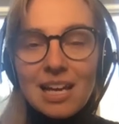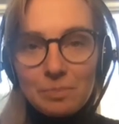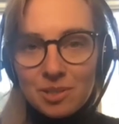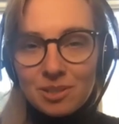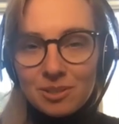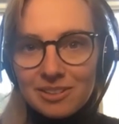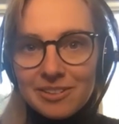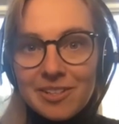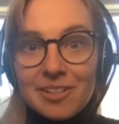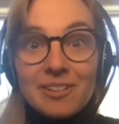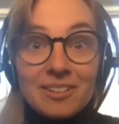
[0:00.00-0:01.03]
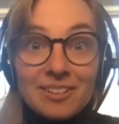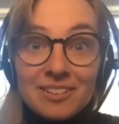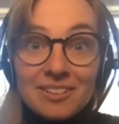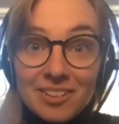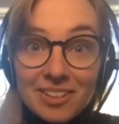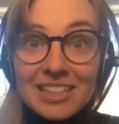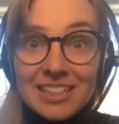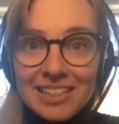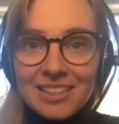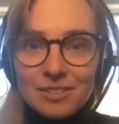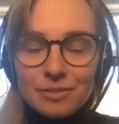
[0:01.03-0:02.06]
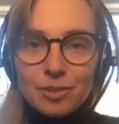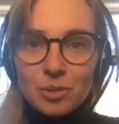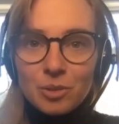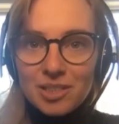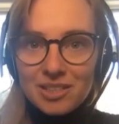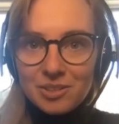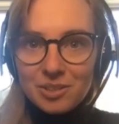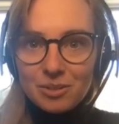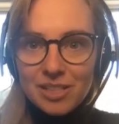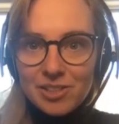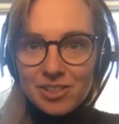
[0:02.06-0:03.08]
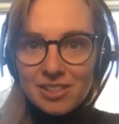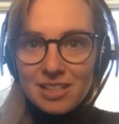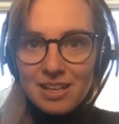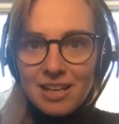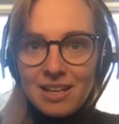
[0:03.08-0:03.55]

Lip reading: absolutely the key for good integration.